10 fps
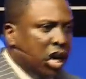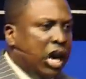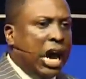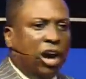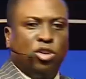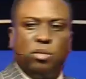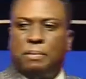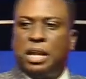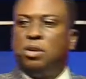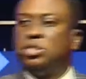How do
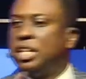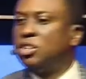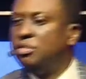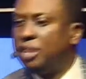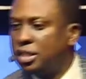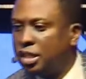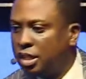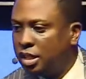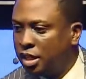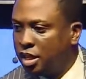Babalawos get combat?
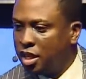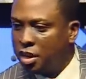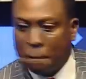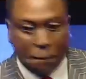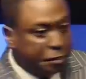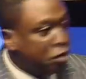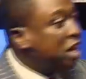People